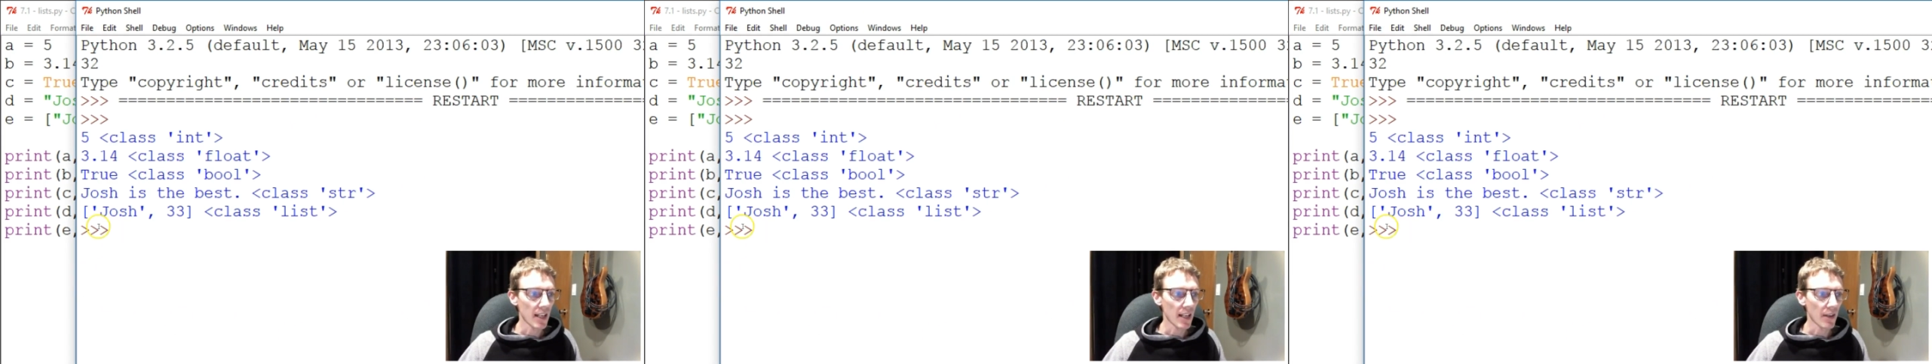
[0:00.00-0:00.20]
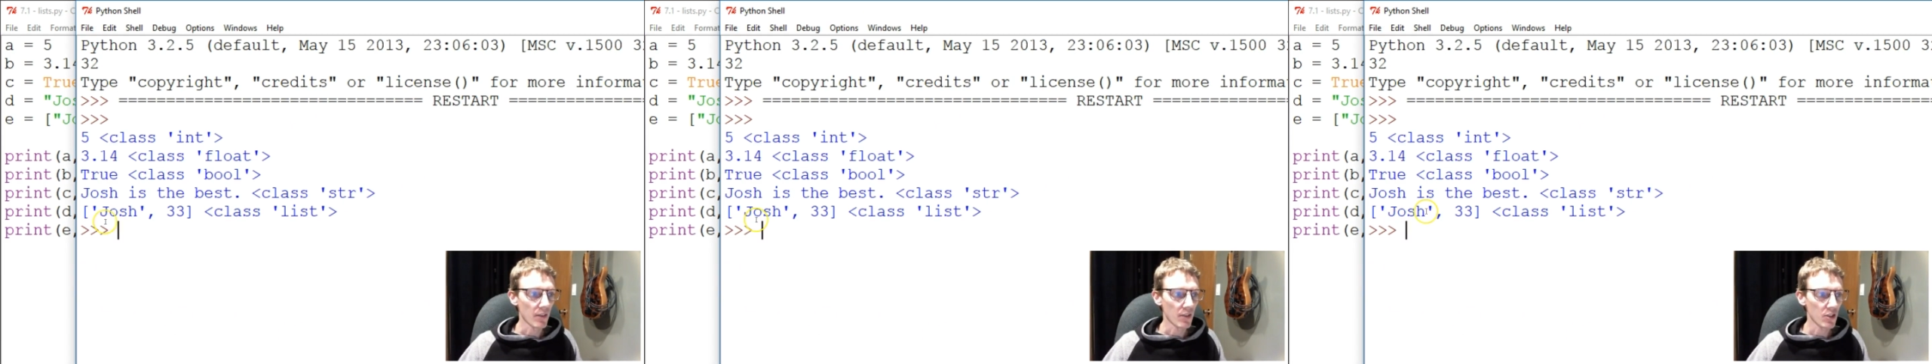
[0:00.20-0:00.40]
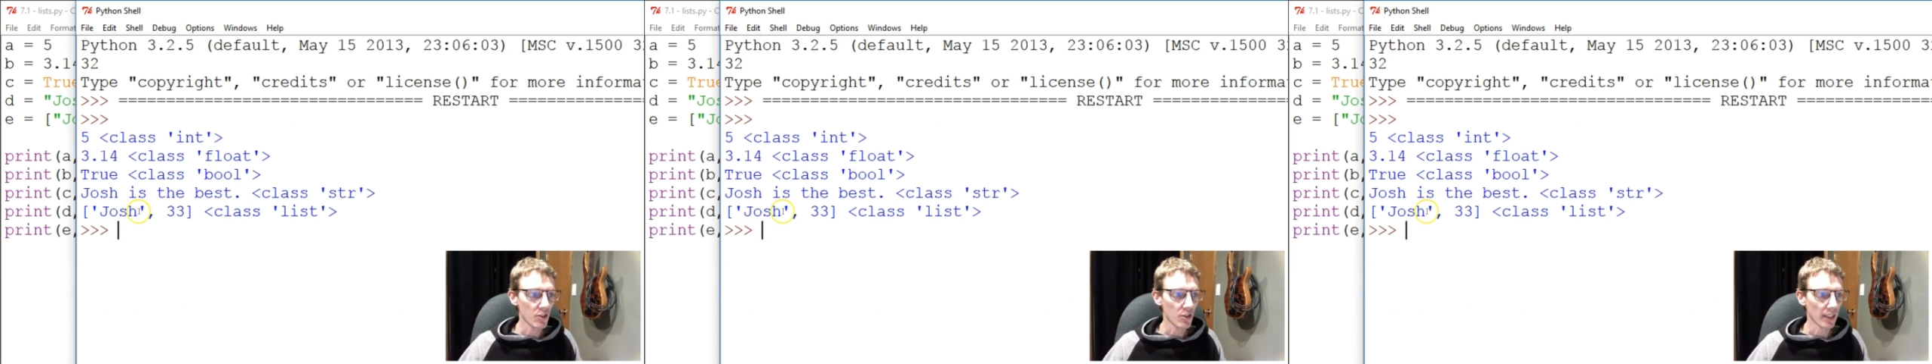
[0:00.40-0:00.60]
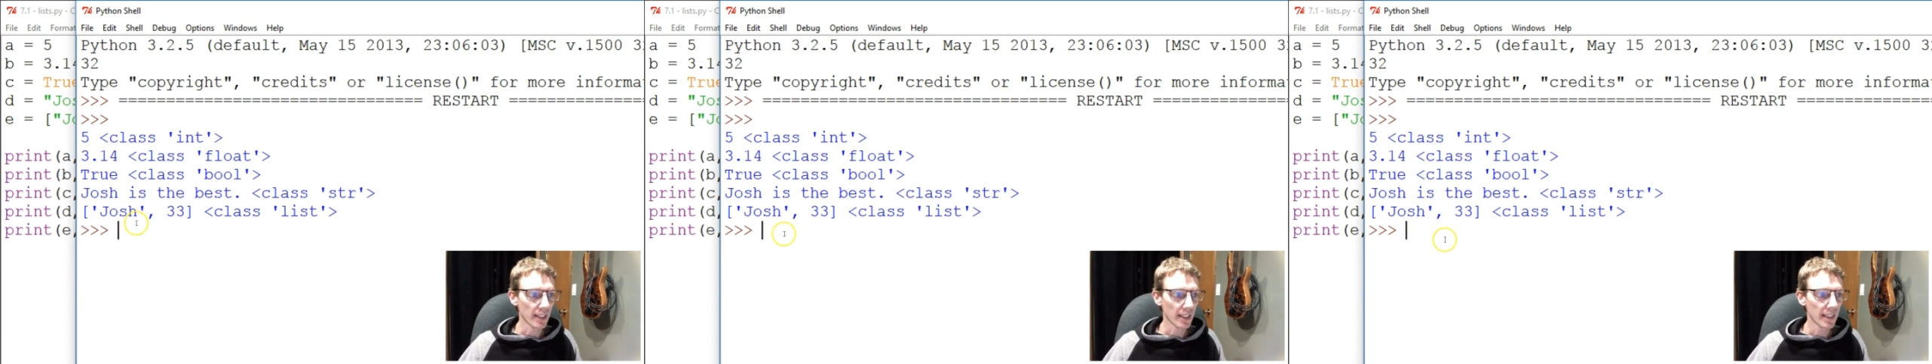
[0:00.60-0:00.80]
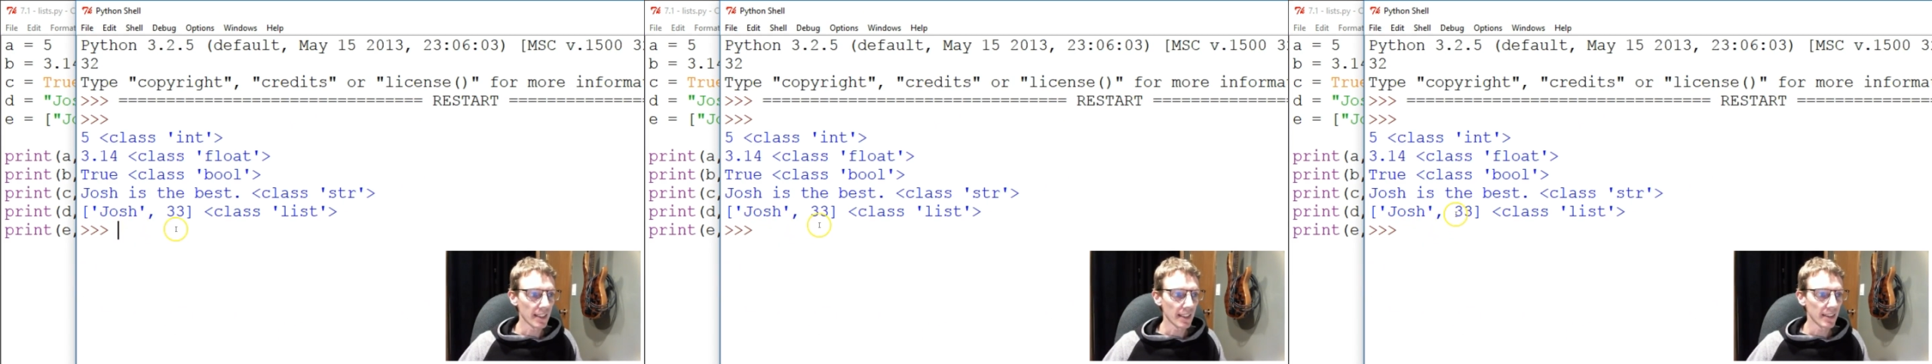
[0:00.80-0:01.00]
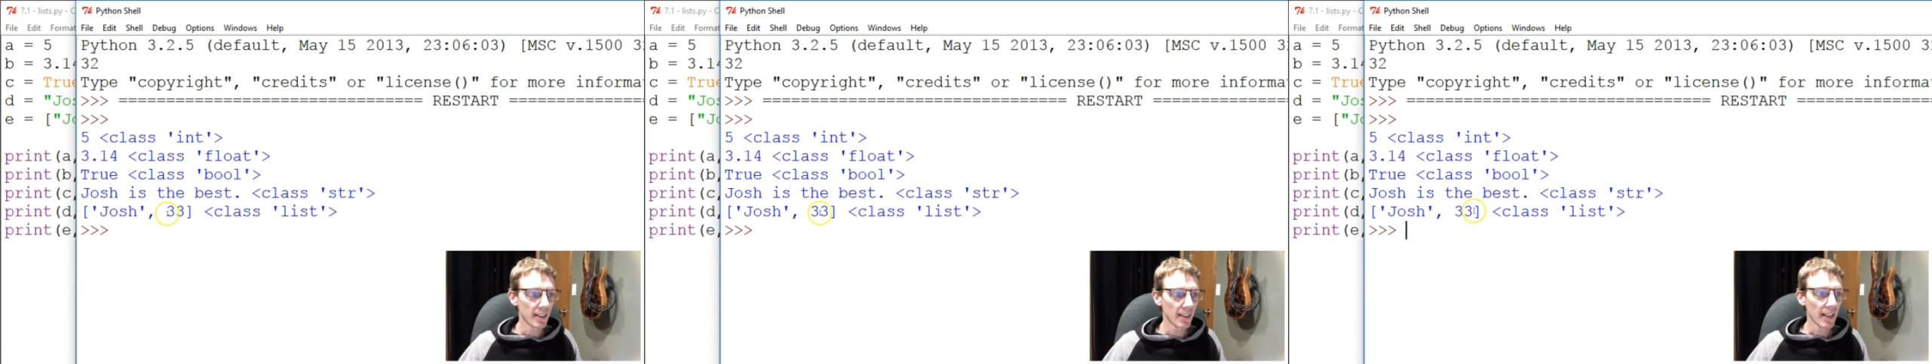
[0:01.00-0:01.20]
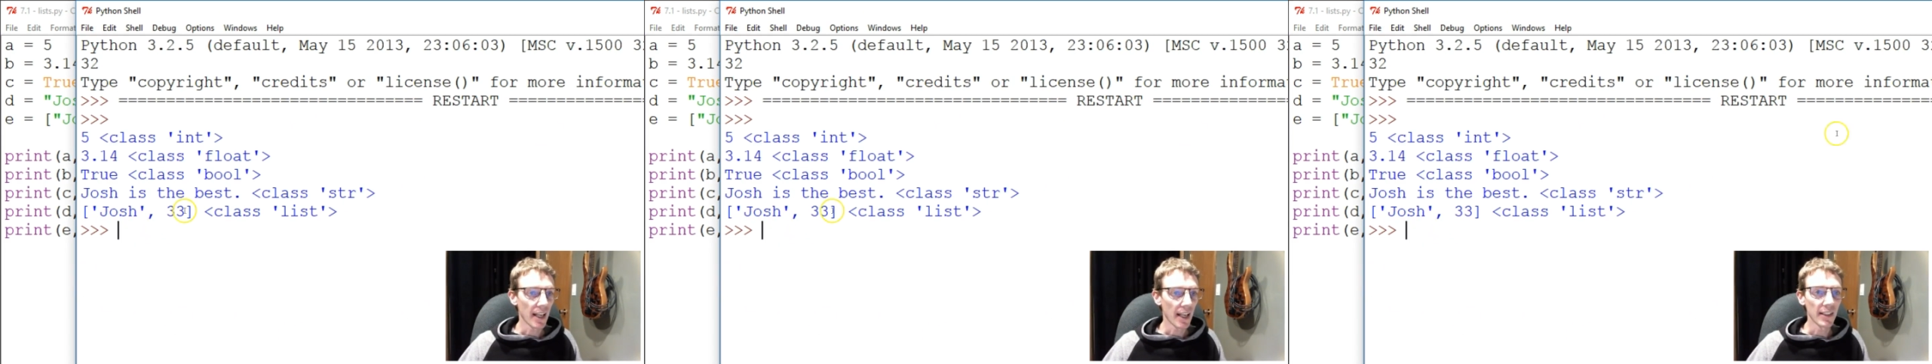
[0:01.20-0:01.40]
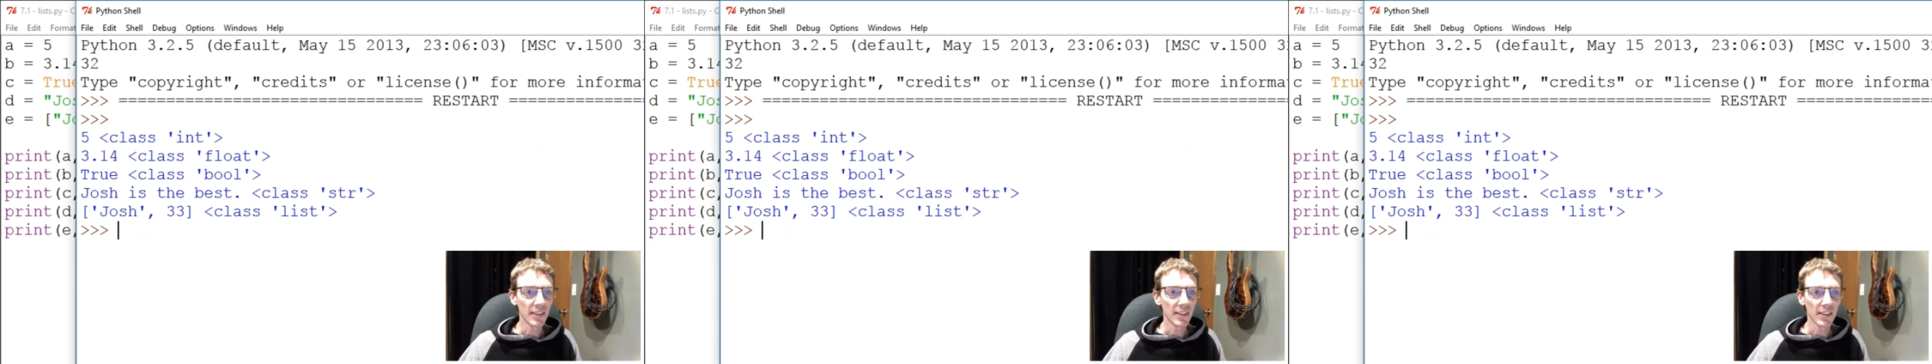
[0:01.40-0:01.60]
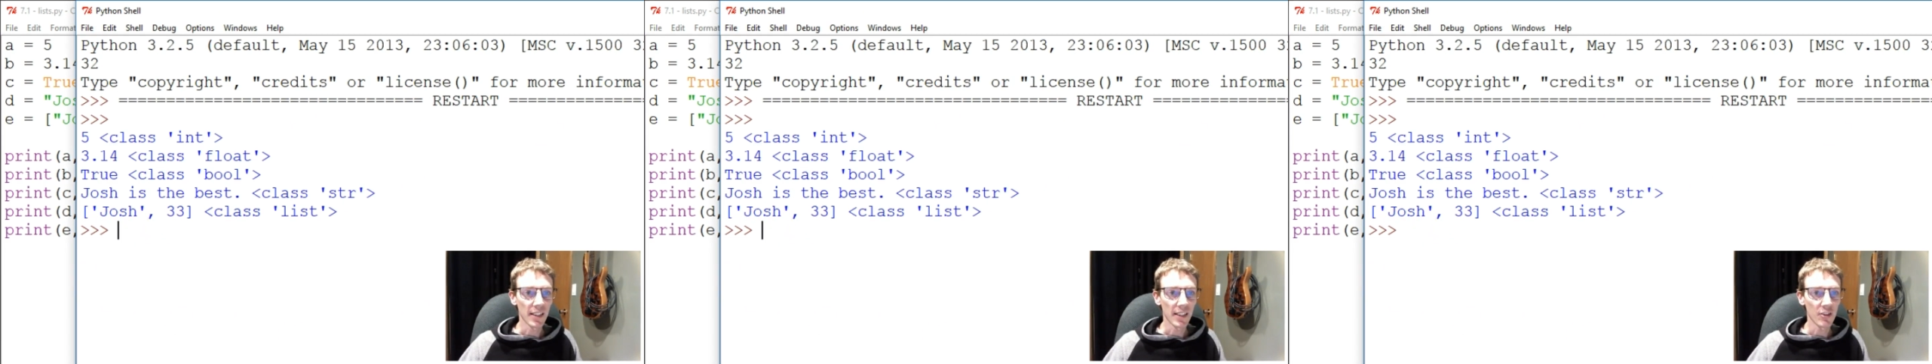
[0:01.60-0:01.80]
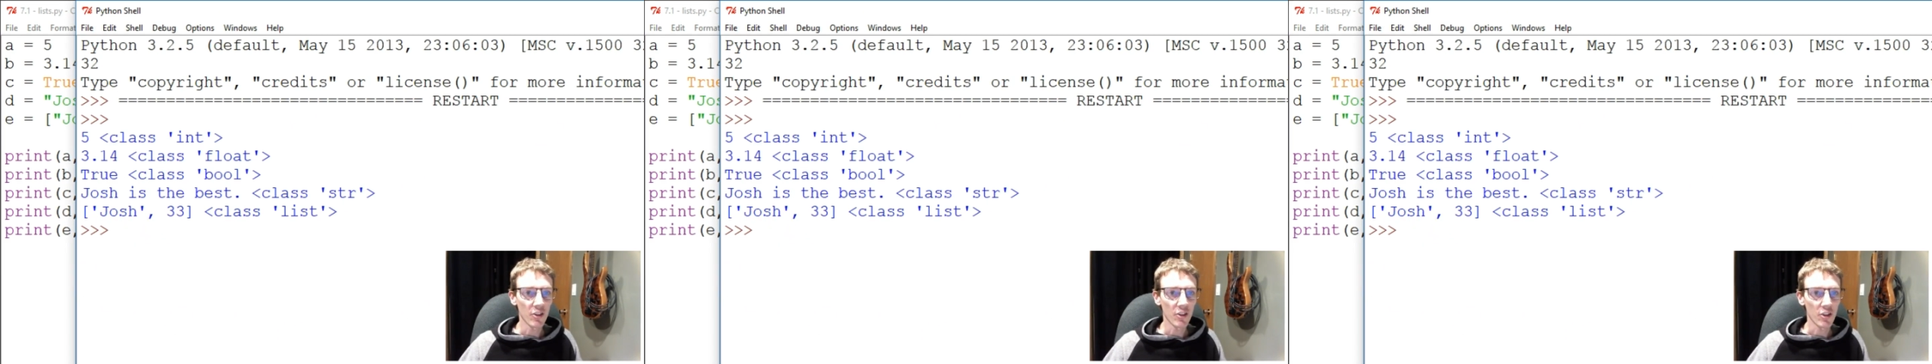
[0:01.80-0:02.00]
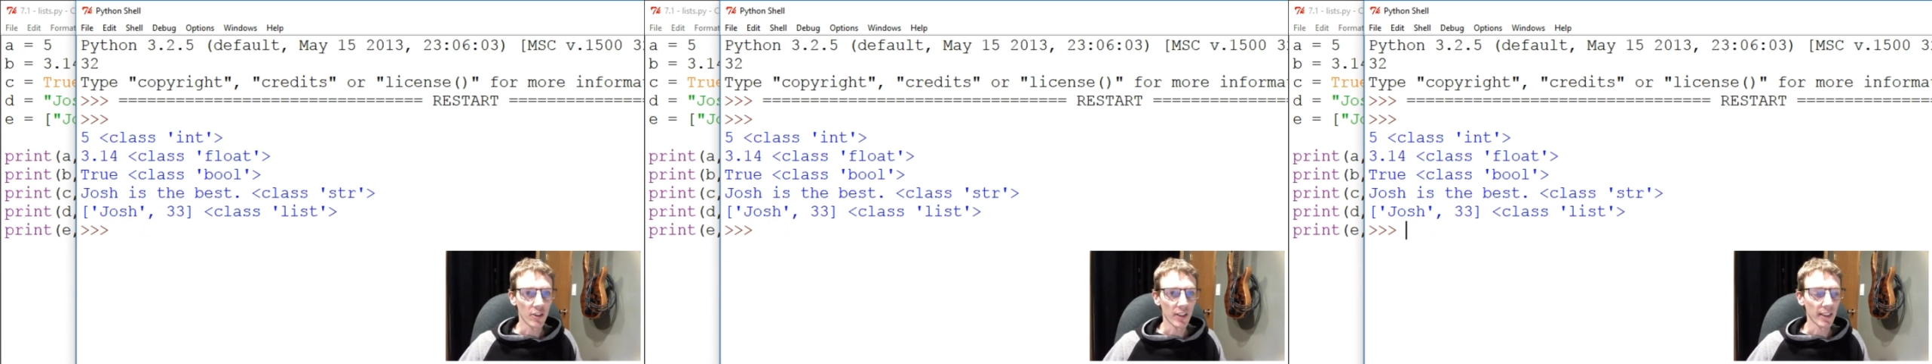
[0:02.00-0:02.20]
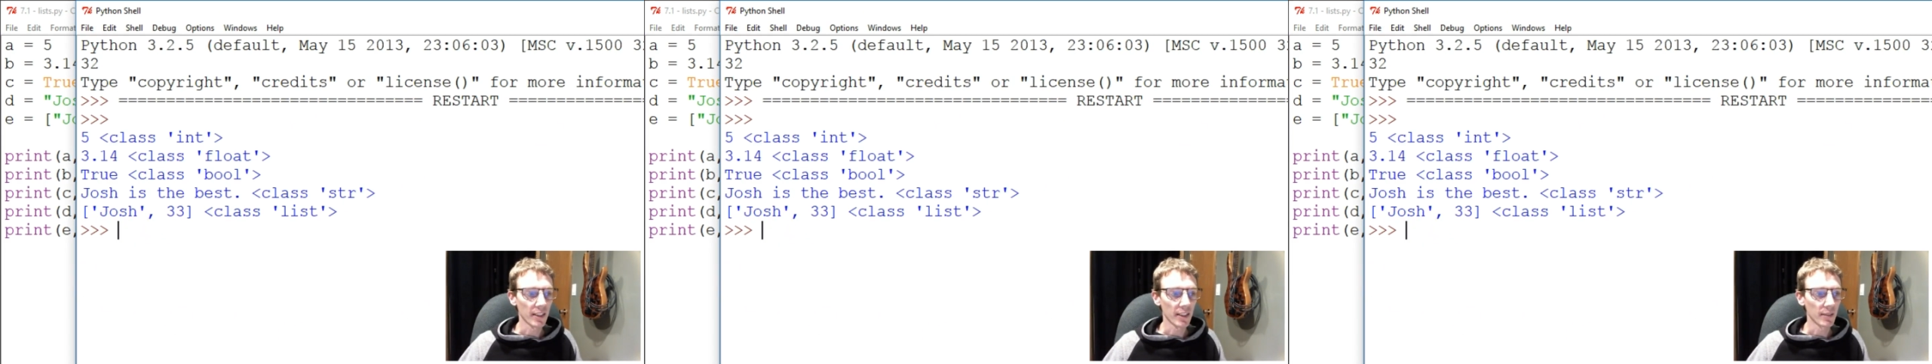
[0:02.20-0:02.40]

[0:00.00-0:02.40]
to have a string in it and an integer in